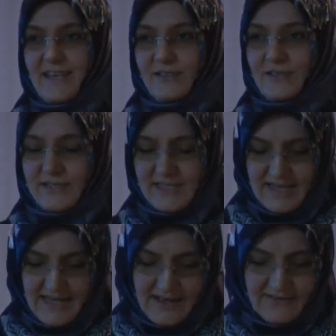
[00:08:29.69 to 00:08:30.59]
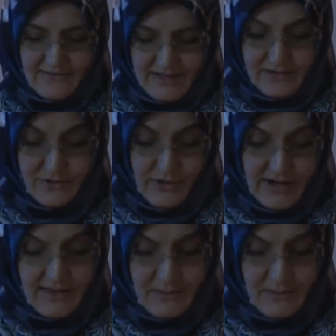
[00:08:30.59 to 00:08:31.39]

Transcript: so they have quite